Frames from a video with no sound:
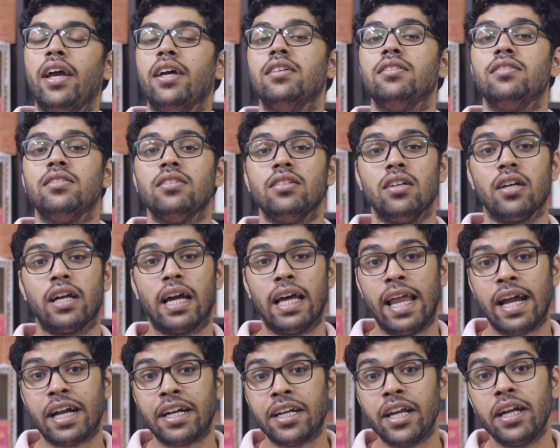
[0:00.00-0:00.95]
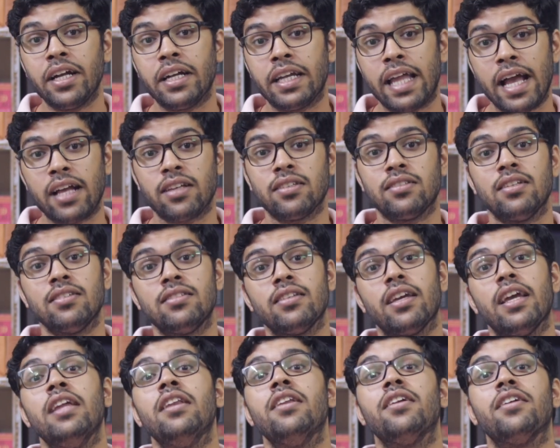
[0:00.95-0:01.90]
is collecting taxes
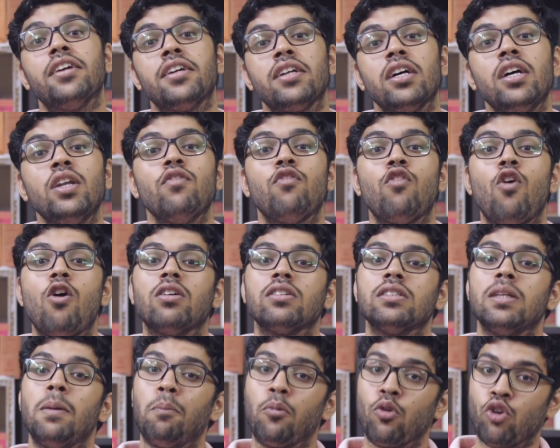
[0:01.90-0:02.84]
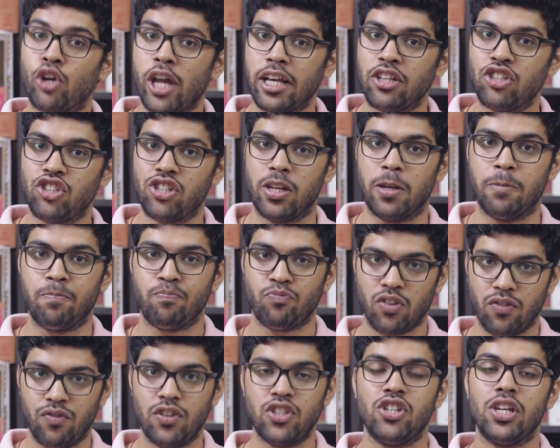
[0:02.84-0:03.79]
in return for the protection
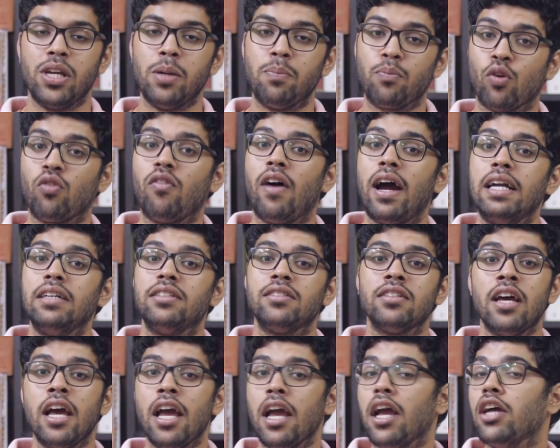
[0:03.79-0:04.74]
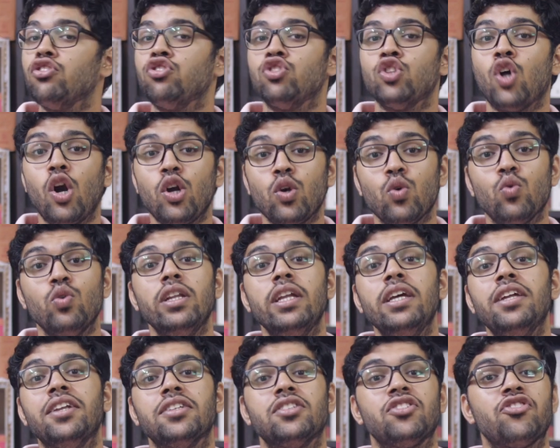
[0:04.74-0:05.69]
which he provides is not
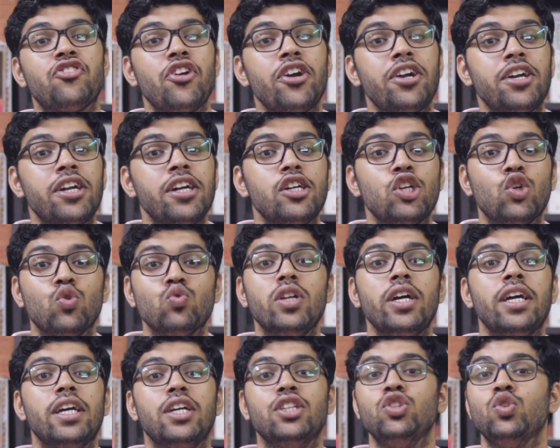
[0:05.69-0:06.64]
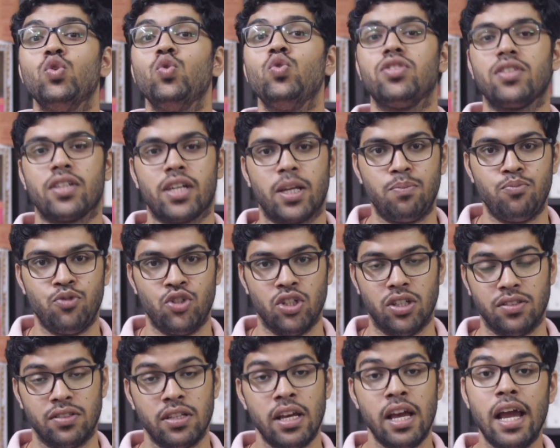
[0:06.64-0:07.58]
only restricted to the Hindu
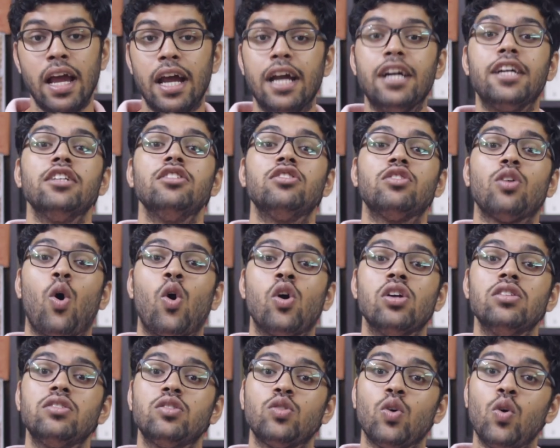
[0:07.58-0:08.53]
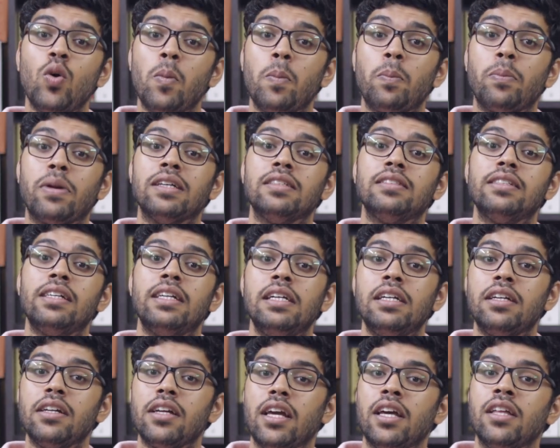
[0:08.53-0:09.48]
scriptures, it is also
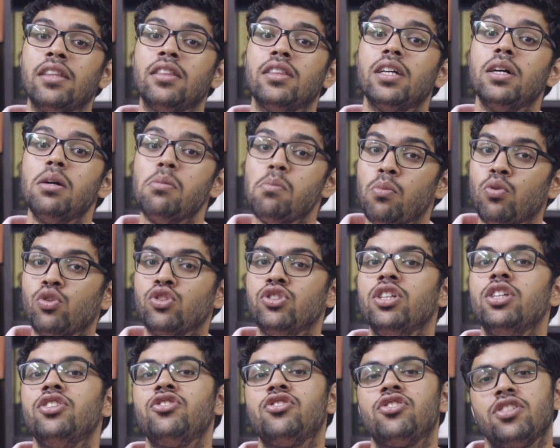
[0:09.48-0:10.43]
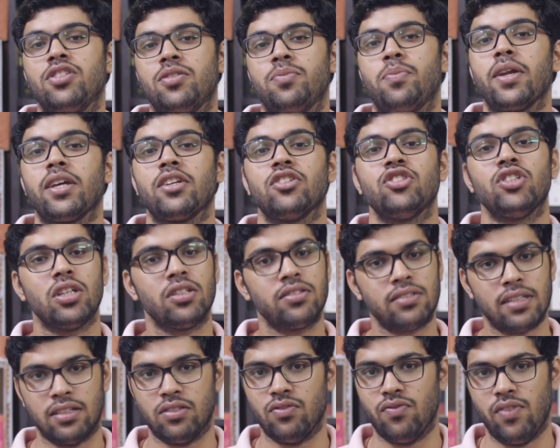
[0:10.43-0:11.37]
present in the Buddhist
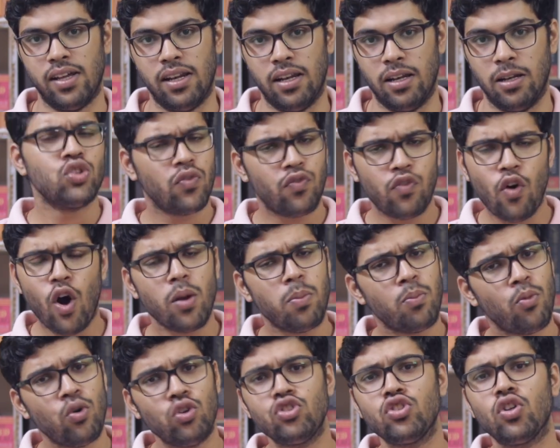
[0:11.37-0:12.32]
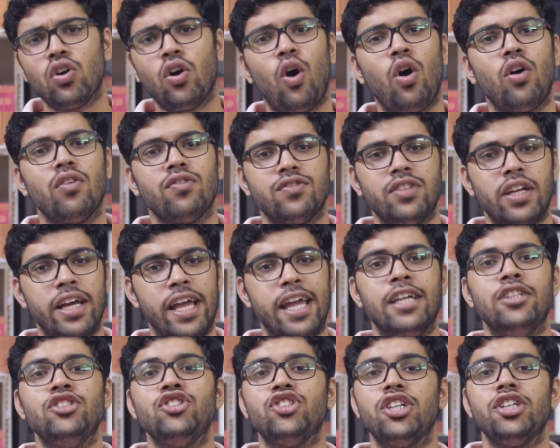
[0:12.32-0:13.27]
scriptures as well. So for most of the
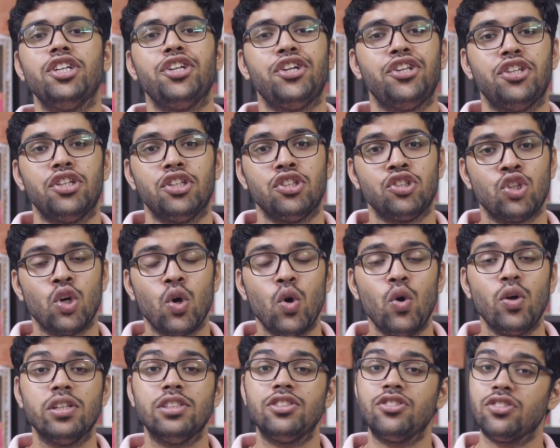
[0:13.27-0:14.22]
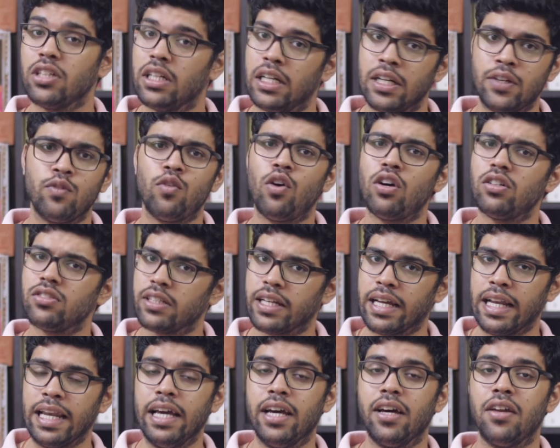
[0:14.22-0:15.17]
ancient Indian theorists, it was
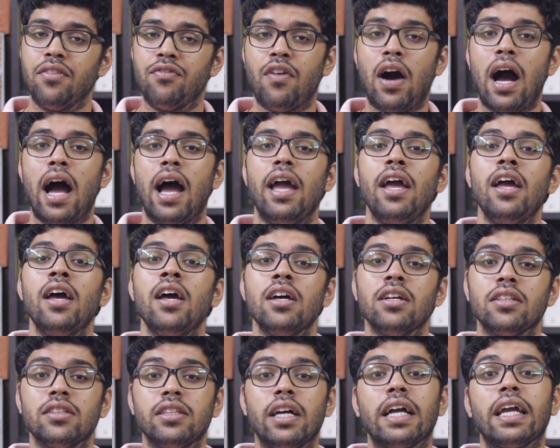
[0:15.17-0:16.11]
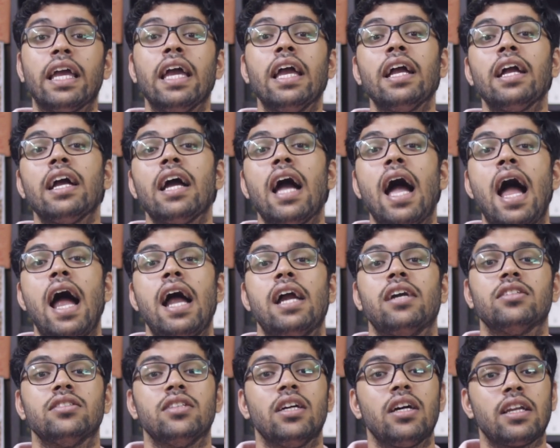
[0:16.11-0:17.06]
clear why the king
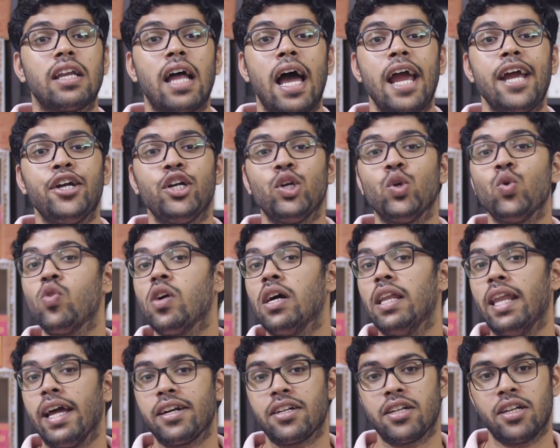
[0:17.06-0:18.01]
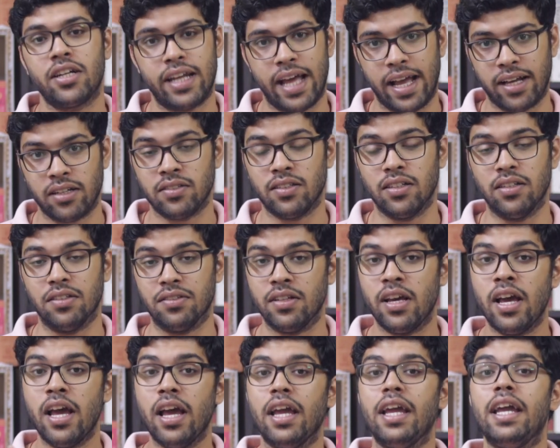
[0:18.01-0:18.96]
had the right to collect taxes.
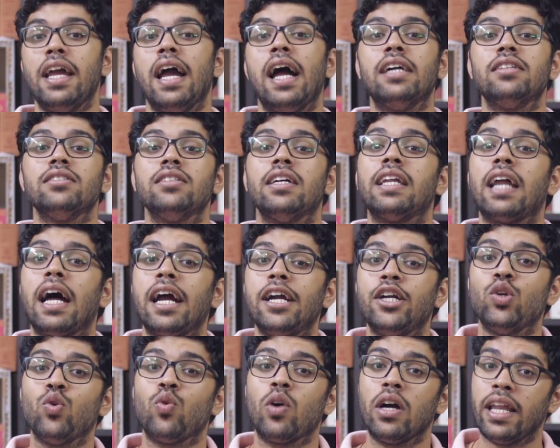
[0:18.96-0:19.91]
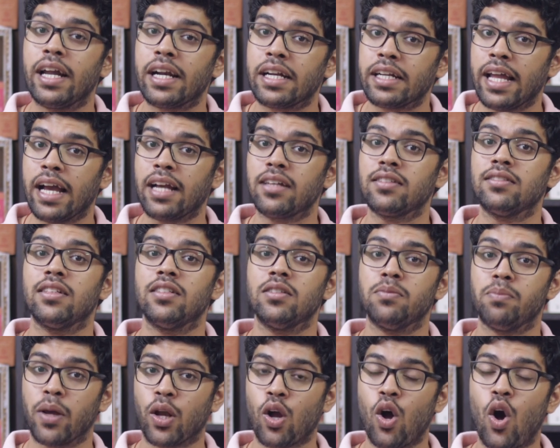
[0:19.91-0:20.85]
He had the right to collect
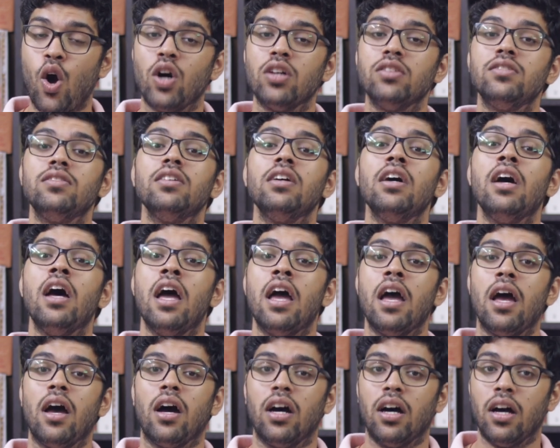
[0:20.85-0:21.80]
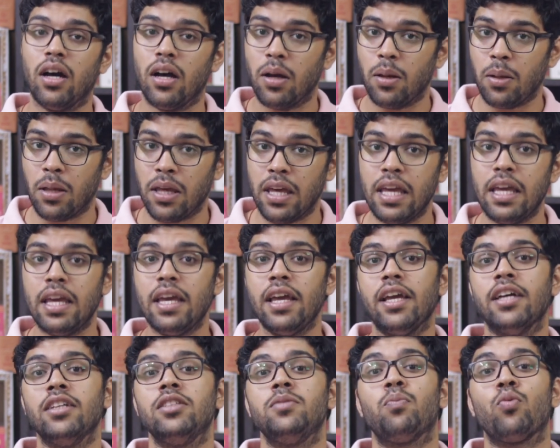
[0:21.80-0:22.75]
taxes because he
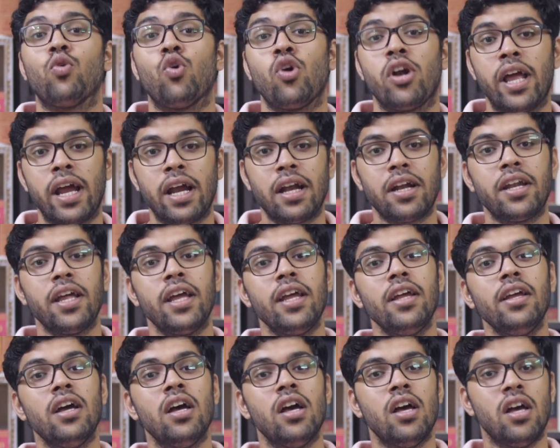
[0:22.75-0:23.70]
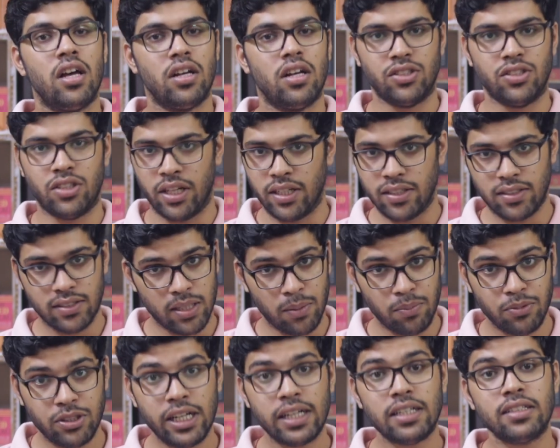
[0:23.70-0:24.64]
is protecting his
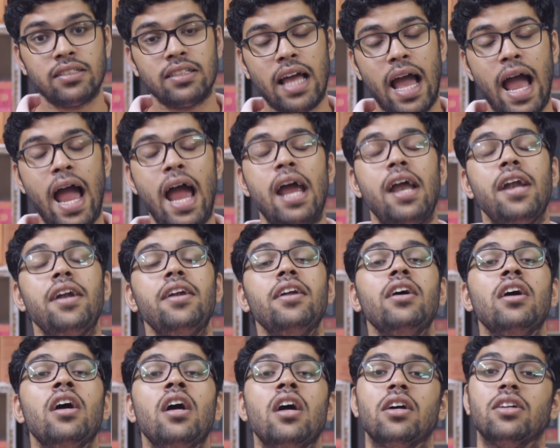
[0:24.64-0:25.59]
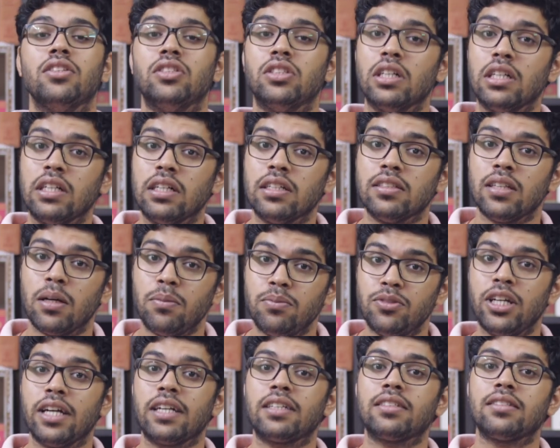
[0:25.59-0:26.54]
subjects, and the
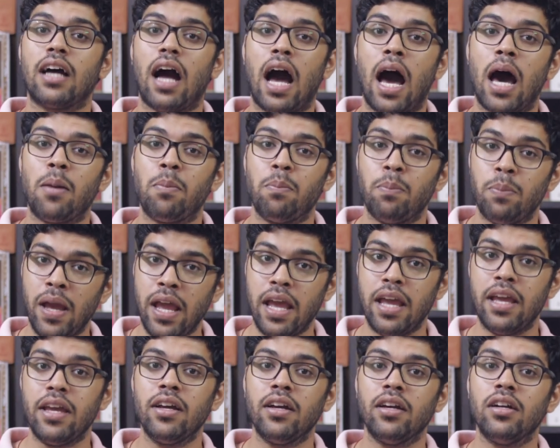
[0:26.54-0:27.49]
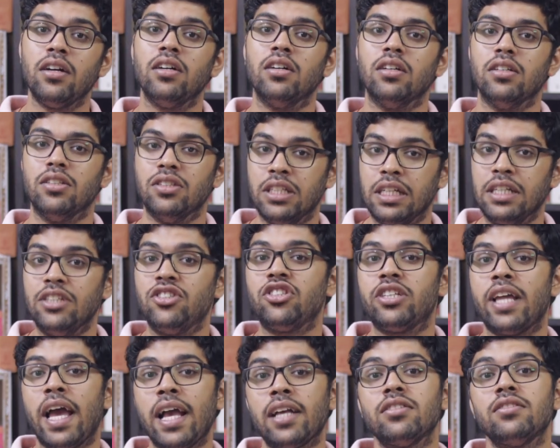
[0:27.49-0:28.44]
subjects are paying these
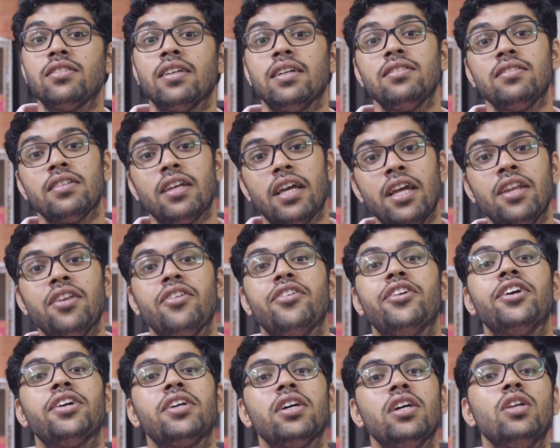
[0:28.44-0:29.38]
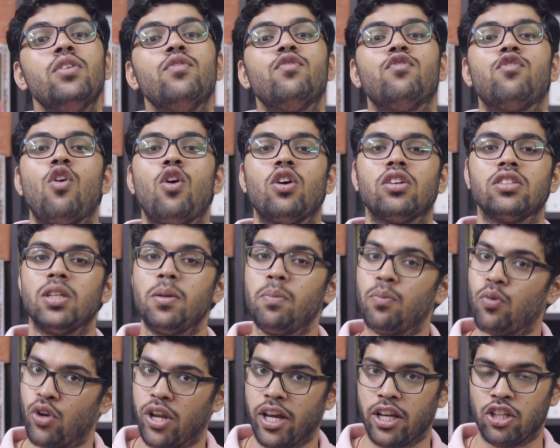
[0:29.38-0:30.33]
taxes in return for the
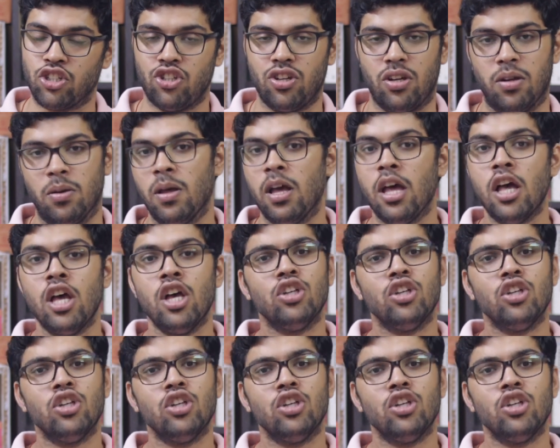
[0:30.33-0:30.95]
protection.